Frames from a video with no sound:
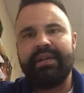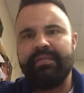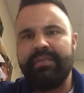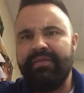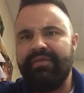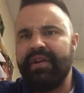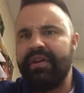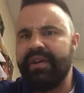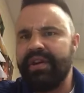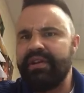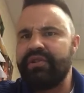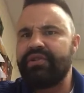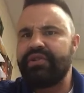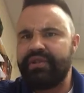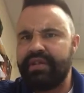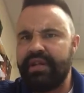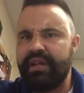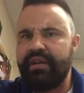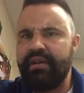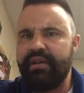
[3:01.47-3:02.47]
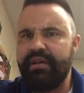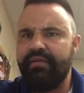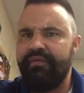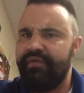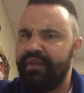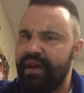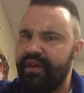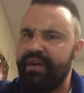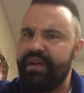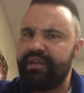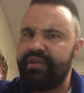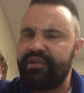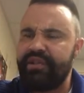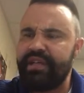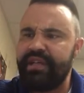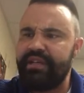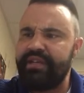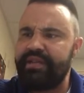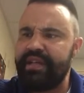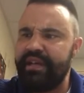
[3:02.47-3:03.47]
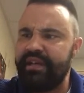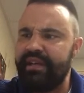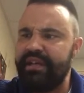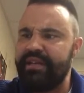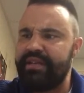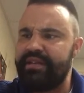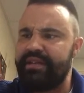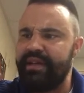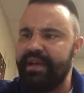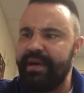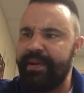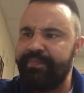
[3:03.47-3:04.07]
can be very interesting to say the least.